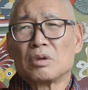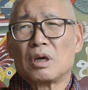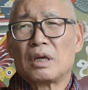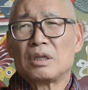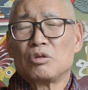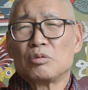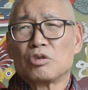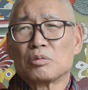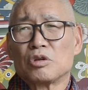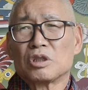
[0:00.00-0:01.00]
I think we
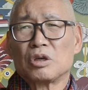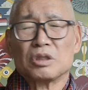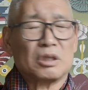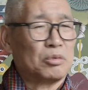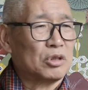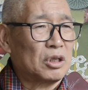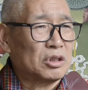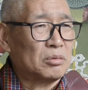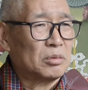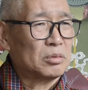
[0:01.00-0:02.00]
bought four thousand. Four
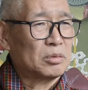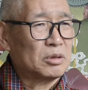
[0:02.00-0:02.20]
thousand.